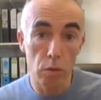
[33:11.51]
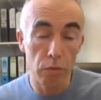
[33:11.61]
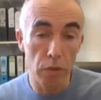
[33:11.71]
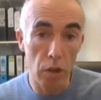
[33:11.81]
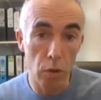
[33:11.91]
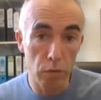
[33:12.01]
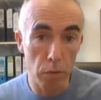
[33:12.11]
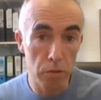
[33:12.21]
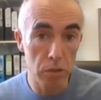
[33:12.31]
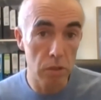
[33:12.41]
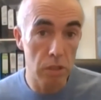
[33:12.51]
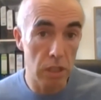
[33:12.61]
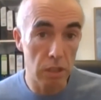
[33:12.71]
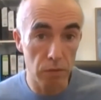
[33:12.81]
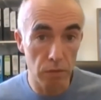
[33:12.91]
of
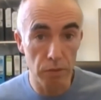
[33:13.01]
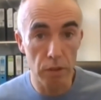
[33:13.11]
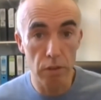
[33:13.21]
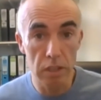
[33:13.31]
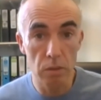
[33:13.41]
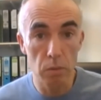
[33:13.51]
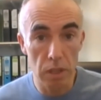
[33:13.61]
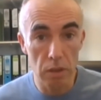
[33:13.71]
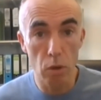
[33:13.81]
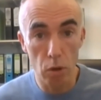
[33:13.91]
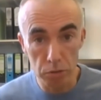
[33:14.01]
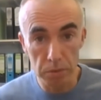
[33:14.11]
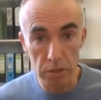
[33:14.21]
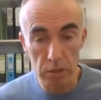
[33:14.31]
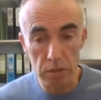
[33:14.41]
opportunities for fundraising within the
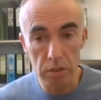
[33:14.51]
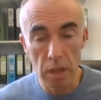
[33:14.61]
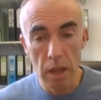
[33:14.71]
hospitals.